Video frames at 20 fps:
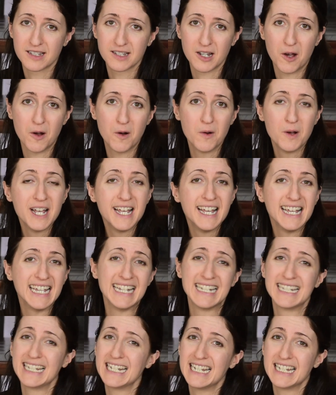So
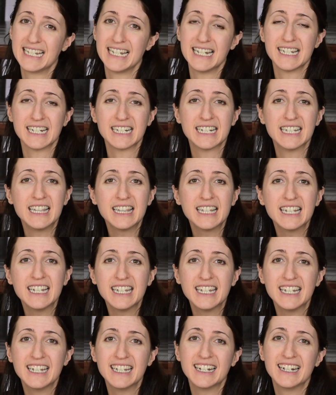is it easy to
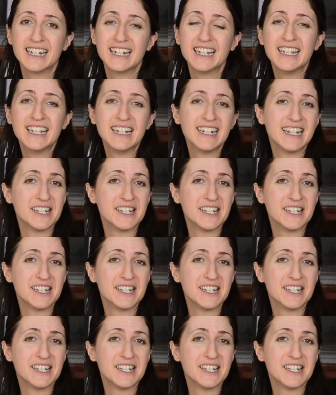clean?